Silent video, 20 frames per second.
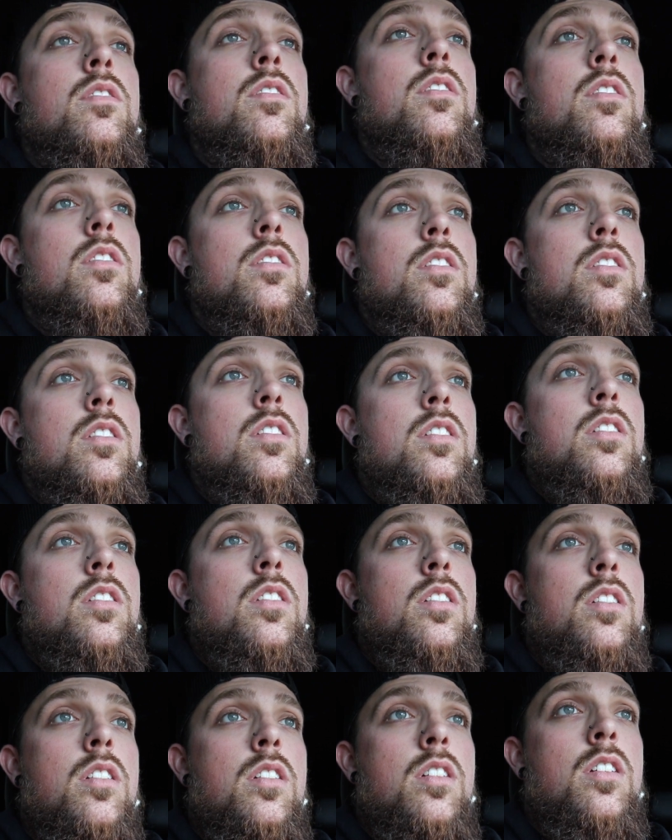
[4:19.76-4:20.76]
We'll do a
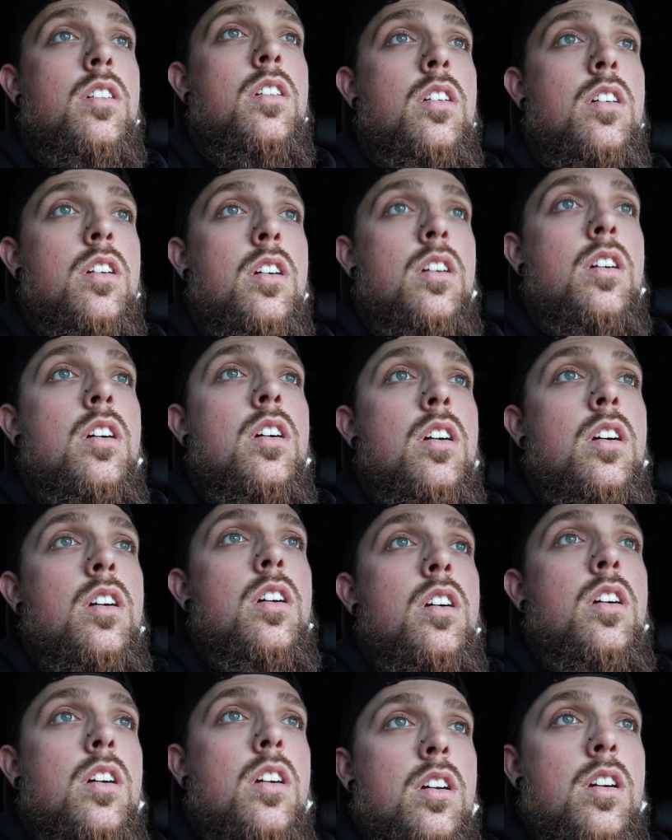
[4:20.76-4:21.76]
little UE here and do
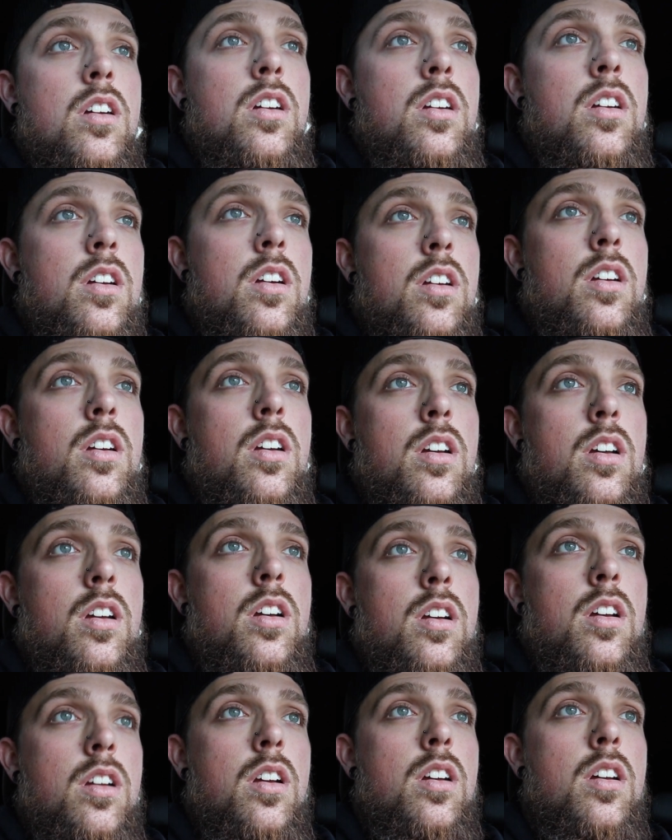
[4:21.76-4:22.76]
a little launch
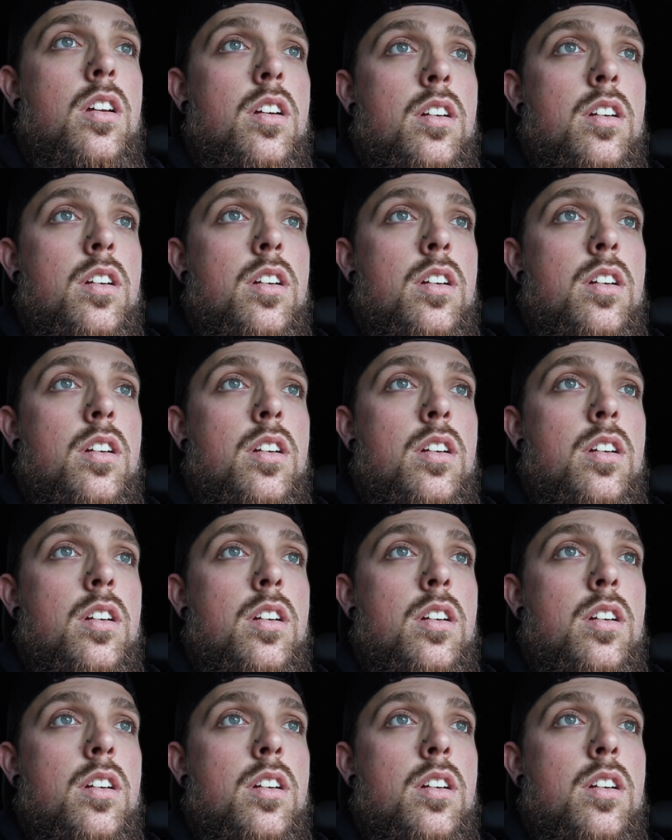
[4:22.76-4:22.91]
control.